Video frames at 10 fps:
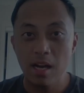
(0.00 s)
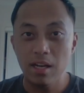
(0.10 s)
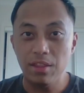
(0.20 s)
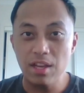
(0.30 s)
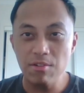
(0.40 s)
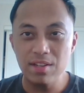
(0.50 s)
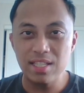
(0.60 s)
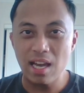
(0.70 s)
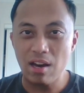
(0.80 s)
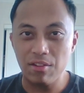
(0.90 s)
There is
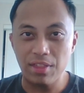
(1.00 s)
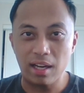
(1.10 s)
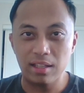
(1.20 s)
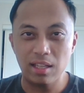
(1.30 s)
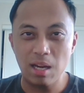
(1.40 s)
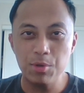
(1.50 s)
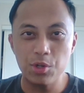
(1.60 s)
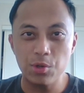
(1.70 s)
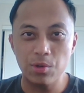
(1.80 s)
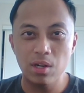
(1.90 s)
a health hack that I'm
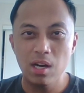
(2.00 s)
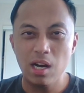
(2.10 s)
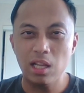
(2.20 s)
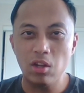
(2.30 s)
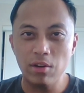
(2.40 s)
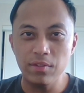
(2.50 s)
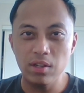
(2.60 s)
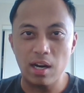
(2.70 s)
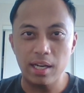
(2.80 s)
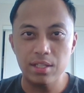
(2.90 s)
sure a lot of you
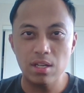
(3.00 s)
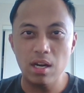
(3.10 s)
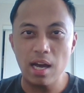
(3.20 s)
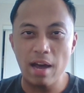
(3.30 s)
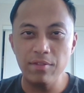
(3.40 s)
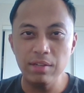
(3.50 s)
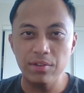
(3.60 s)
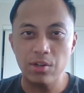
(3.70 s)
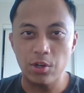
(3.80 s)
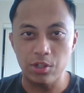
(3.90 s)
guys haven't
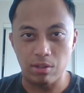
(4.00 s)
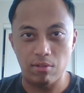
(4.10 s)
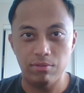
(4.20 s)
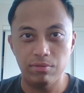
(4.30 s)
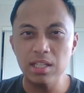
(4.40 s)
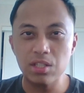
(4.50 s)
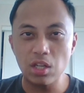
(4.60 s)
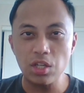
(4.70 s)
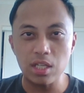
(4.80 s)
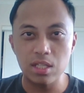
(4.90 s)
even heard of. It's
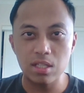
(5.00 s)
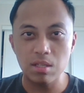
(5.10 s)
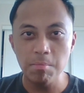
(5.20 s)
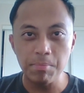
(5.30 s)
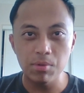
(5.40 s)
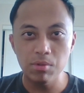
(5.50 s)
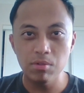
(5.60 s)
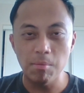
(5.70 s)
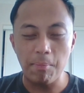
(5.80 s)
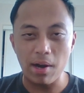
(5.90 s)
such a
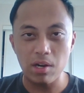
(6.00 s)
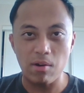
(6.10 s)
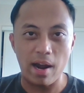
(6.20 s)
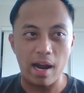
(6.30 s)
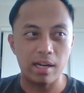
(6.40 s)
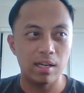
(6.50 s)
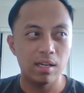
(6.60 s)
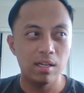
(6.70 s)
simple biohack.